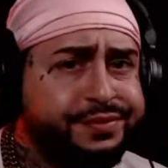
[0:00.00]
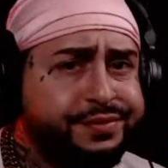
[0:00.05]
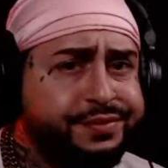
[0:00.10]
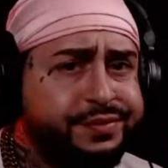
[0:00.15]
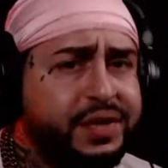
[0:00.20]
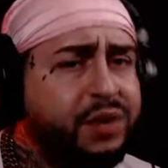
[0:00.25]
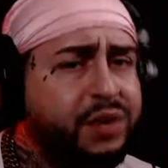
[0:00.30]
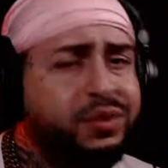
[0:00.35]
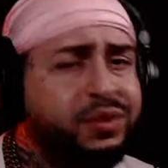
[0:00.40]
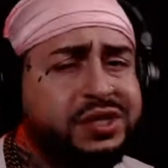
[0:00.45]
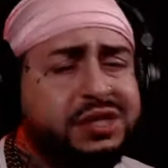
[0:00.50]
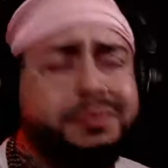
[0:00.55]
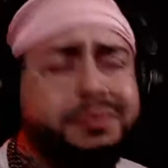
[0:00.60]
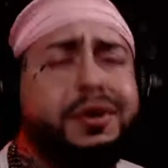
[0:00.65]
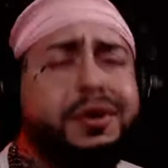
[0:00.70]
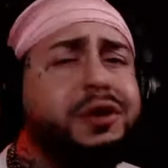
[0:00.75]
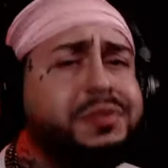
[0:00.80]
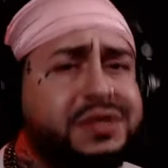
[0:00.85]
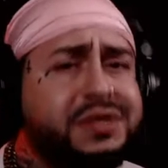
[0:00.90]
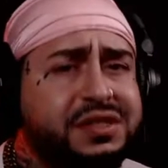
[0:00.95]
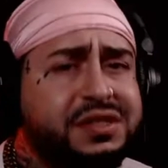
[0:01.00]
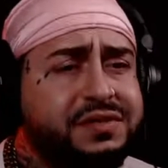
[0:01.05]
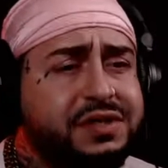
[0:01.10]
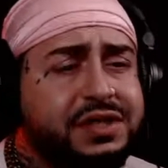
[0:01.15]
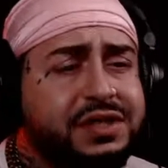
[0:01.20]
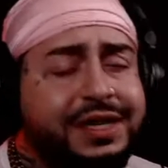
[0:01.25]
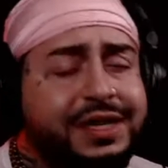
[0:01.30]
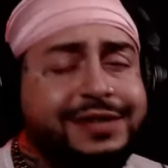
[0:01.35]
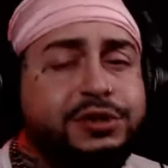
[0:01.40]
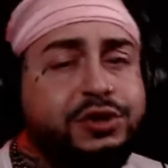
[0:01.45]
Like, what's the purpose
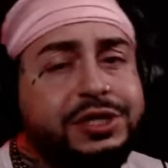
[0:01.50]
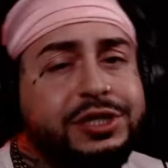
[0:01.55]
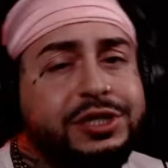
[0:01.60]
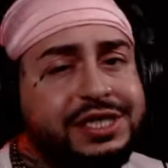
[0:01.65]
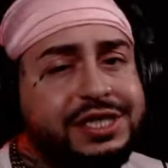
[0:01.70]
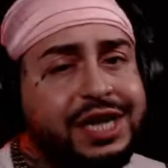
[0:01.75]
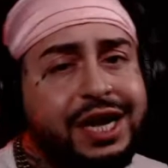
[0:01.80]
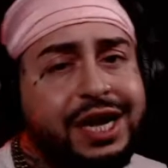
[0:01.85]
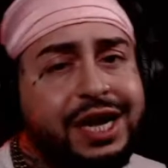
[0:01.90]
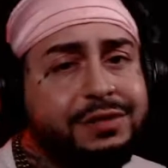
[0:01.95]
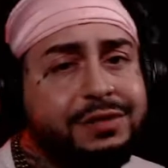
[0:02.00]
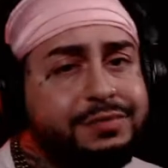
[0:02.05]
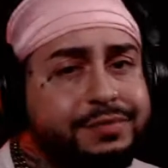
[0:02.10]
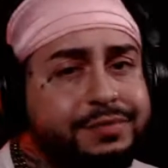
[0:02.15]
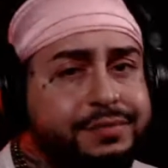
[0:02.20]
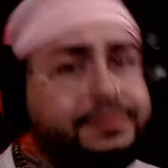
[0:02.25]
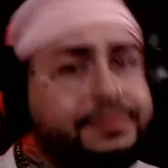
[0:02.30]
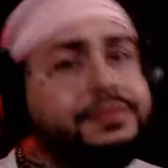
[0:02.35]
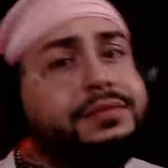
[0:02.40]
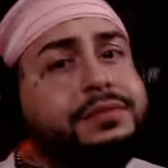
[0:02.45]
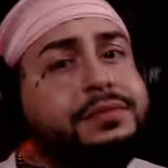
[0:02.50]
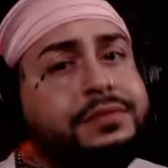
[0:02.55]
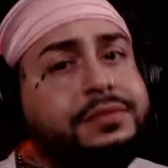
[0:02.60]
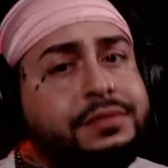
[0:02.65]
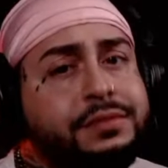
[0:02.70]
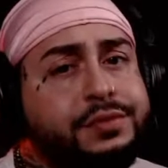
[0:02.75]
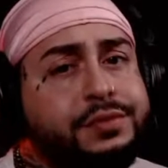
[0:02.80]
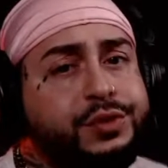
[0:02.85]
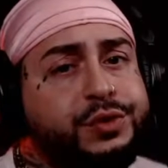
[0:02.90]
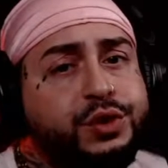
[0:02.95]
of, do your job.
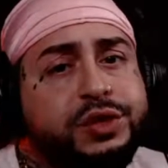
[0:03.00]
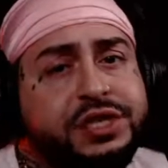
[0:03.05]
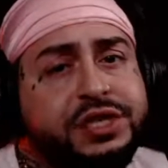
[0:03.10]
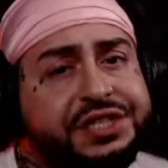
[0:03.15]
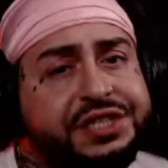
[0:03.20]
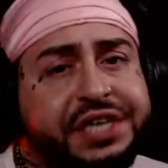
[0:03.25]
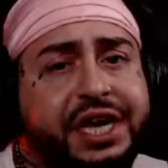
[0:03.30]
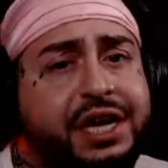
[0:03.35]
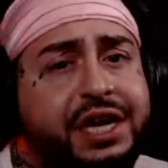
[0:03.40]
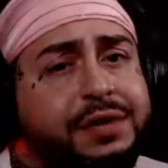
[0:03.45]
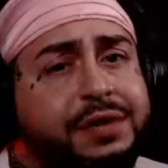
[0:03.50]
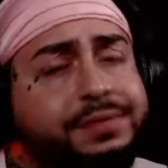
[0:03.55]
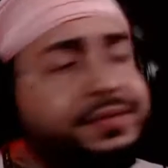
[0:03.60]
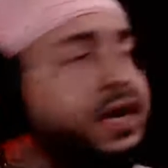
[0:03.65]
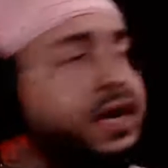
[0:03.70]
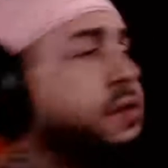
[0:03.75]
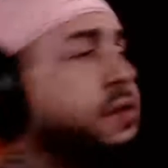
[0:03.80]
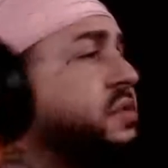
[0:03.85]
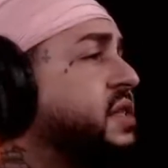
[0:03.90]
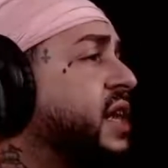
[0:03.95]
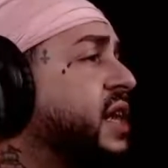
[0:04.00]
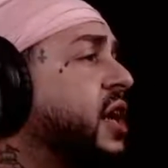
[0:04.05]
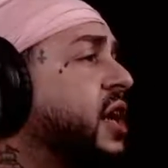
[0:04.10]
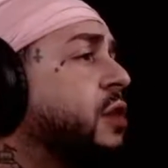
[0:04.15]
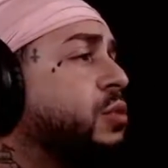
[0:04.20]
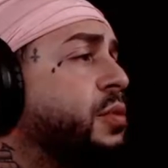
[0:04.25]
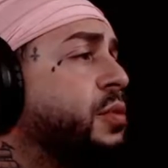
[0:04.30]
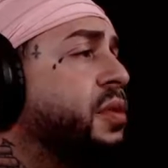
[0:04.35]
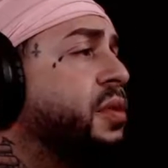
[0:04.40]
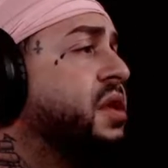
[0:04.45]
Do your job. That was
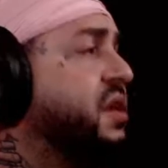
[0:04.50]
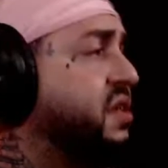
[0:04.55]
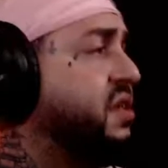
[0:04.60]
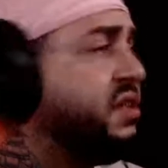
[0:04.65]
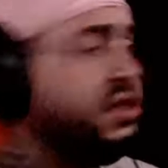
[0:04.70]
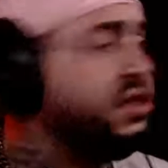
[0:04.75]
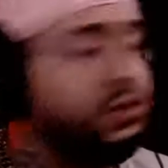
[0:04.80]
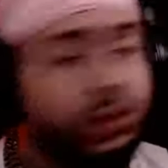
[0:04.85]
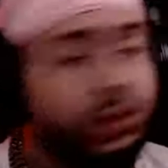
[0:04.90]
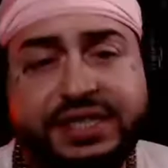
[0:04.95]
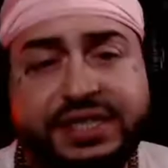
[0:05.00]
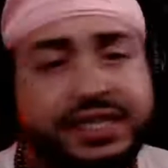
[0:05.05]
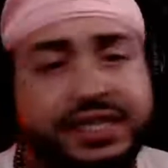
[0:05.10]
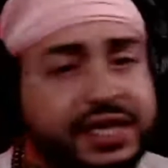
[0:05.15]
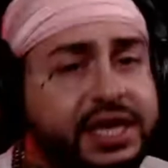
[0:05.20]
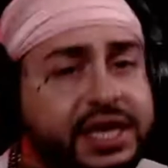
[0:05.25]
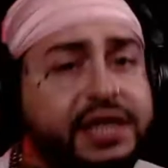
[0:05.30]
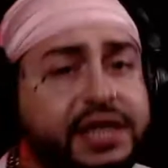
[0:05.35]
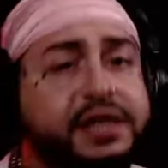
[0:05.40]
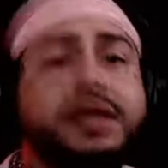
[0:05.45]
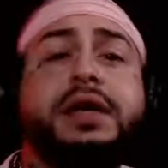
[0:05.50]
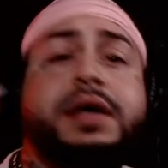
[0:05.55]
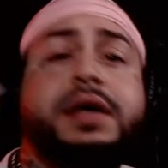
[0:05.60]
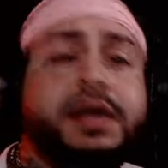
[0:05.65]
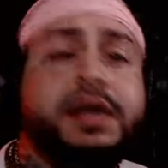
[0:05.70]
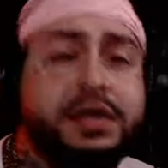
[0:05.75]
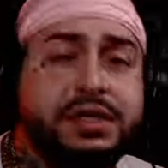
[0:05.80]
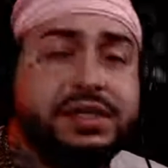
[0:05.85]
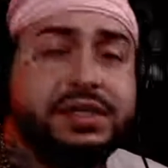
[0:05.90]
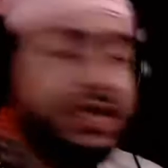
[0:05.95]
terrible policing. Once again,
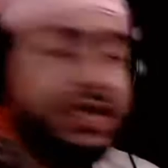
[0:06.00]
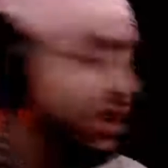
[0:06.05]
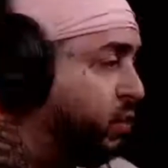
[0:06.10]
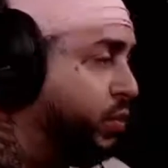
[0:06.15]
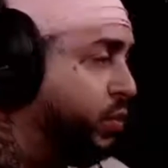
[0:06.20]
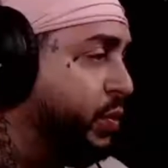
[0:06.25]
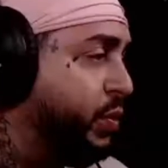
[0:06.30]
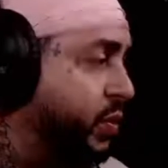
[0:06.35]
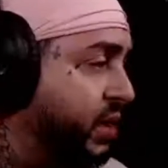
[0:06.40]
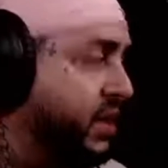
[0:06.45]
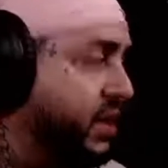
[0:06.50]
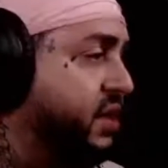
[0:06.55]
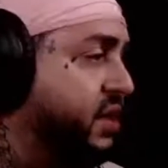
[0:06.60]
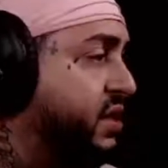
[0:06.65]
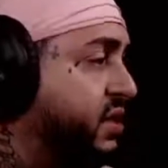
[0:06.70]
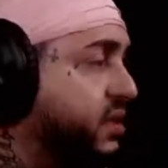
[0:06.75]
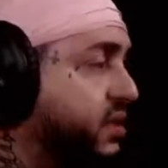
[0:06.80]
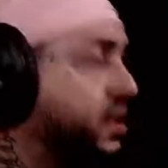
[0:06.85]
terrible policing.